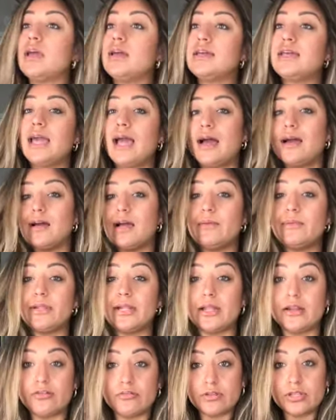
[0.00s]
yeah, I mean,
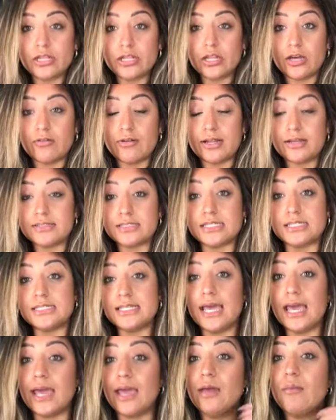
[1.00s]
I don't really know what else to
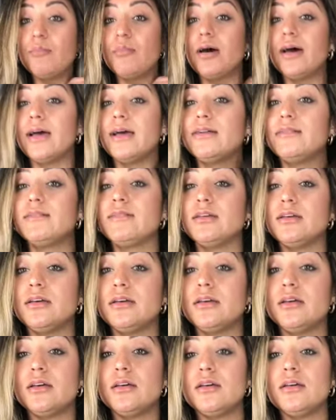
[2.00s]
say, but
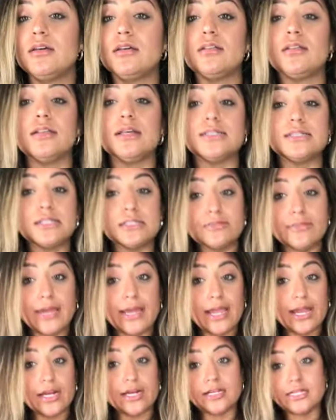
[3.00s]
this is my
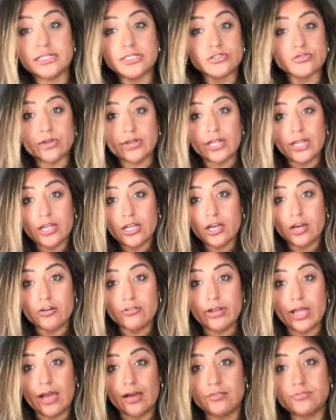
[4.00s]
hair and it's ready to go
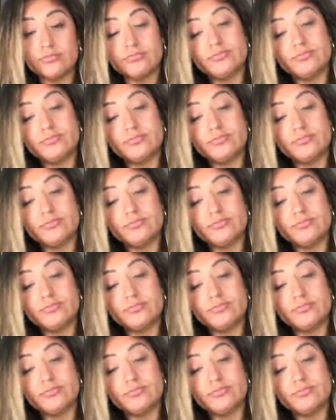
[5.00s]
now.